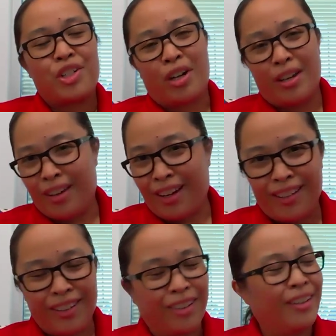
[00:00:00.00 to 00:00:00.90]
I tried
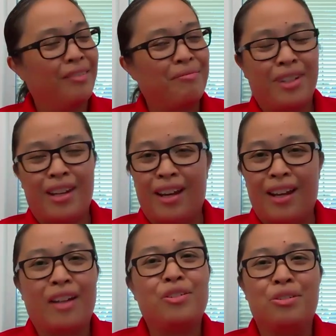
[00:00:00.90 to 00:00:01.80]
that. And um,
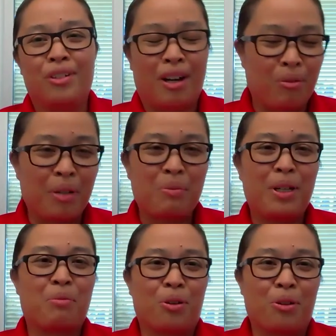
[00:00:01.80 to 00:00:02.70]
yeah, I do not want to
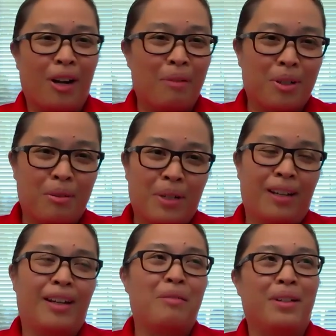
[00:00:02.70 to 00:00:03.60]
be a programmer
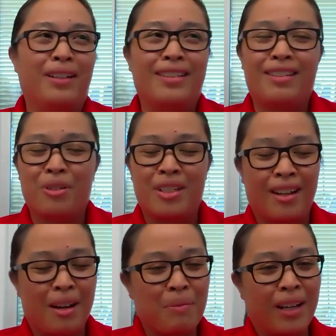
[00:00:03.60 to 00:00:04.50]
by any means, was
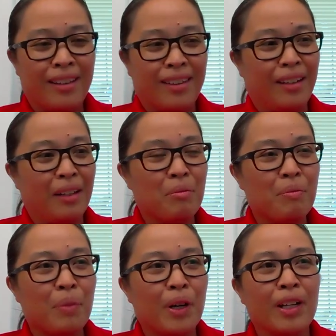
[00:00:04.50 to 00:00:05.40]
not my thing.
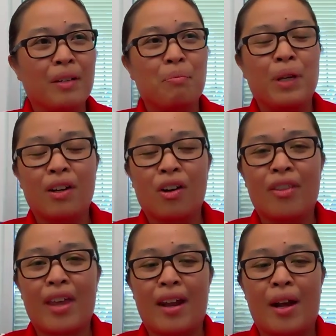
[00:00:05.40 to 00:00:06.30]
But being
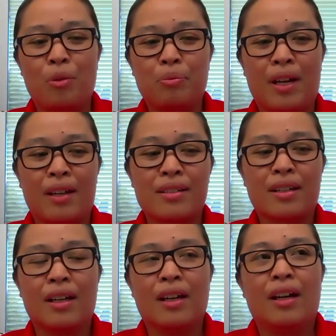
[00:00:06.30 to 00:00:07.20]
on that help desk,
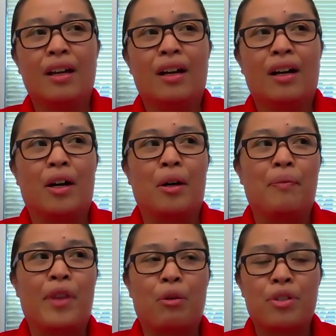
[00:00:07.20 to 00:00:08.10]

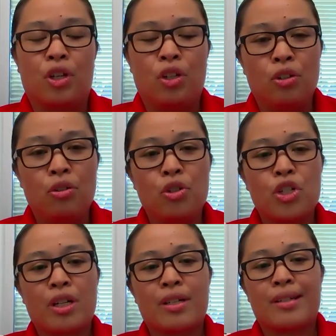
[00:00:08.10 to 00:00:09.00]
um, there was a
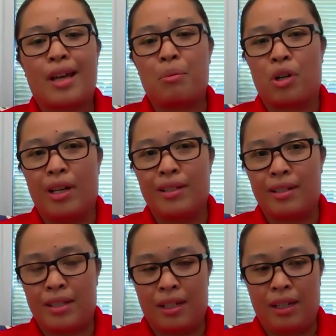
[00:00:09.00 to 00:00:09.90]
huge cyber
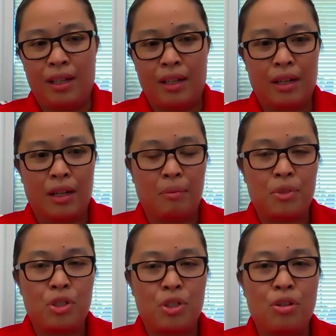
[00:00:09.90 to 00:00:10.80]
entity um,
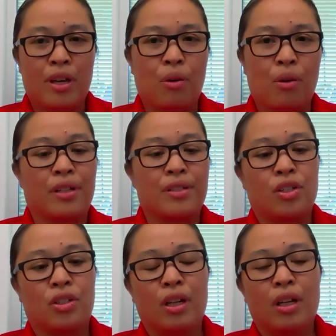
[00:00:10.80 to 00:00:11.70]
to that
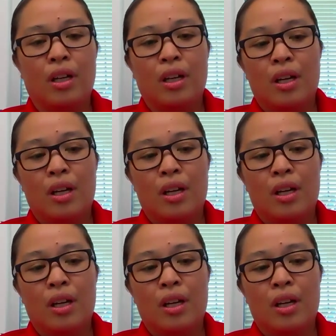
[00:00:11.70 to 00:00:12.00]
organization.